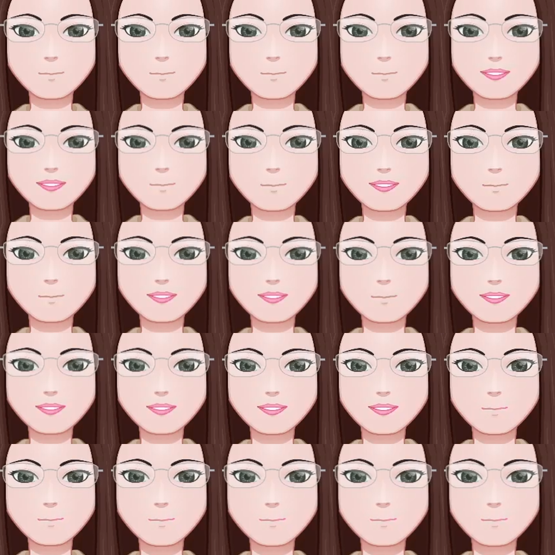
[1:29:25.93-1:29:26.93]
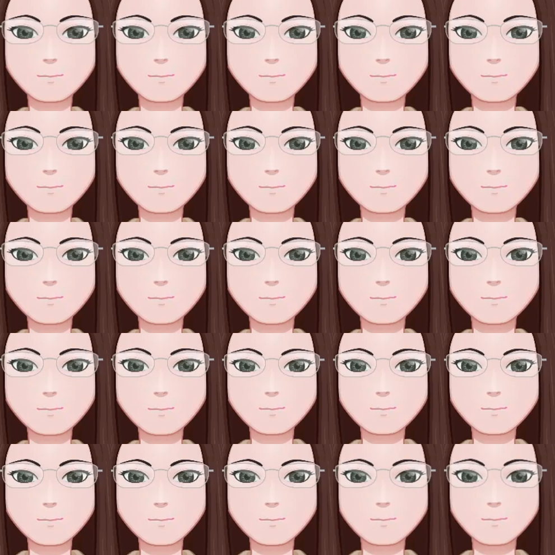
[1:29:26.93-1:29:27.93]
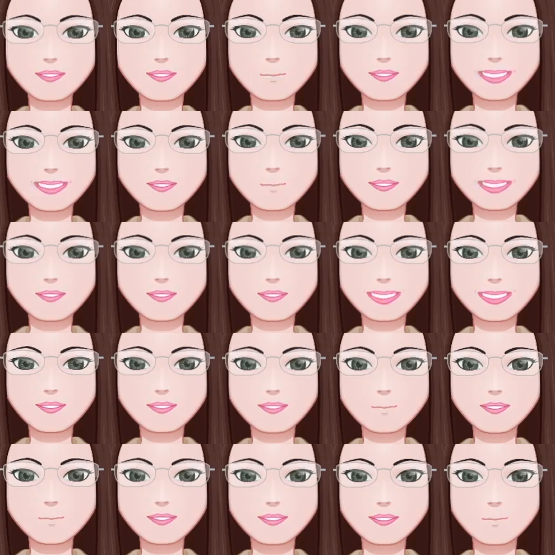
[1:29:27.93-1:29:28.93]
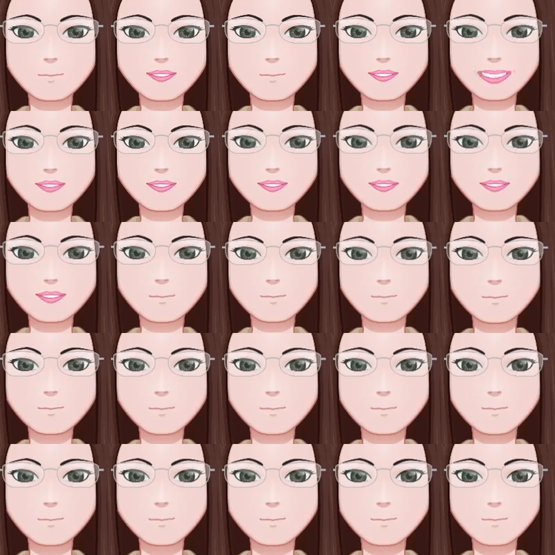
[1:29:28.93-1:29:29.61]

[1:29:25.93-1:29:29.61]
I can see that. It does make sense to me too.